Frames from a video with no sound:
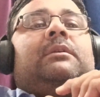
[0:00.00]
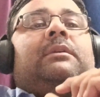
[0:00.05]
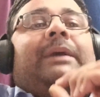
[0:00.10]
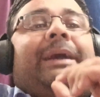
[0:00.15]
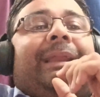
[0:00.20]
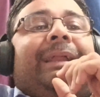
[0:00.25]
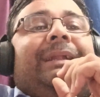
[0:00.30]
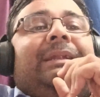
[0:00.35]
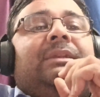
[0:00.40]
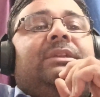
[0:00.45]

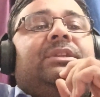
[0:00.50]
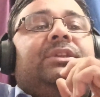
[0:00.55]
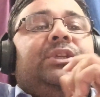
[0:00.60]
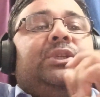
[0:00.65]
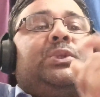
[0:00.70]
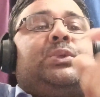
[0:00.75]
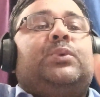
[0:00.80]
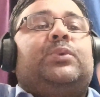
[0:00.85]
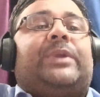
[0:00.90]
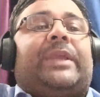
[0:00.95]
current
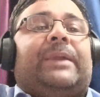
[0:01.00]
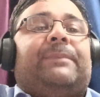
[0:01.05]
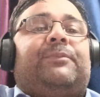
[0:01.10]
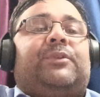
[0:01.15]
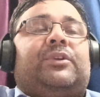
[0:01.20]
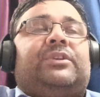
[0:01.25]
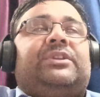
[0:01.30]
issue came to